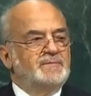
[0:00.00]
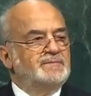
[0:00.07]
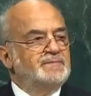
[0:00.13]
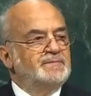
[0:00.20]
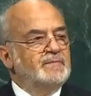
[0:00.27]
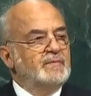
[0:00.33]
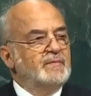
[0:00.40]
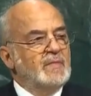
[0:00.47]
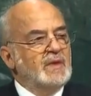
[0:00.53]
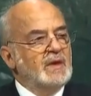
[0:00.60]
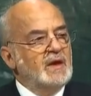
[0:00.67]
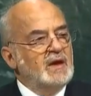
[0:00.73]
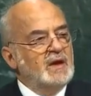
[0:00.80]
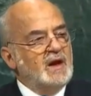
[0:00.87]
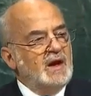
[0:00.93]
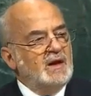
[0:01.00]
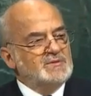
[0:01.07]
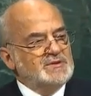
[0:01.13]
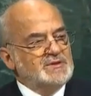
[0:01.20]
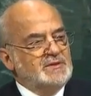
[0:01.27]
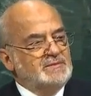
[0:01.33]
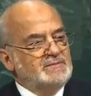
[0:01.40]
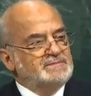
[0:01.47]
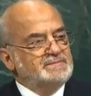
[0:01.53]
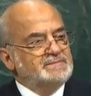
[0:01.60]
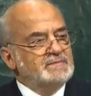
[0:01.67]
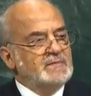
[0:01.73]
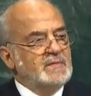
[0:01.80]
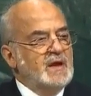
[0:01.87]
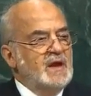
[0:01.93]
and our independent
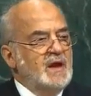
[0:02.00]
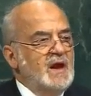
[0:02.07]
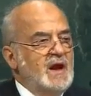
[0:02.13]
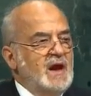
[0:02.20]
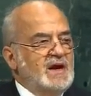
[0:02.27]
decision.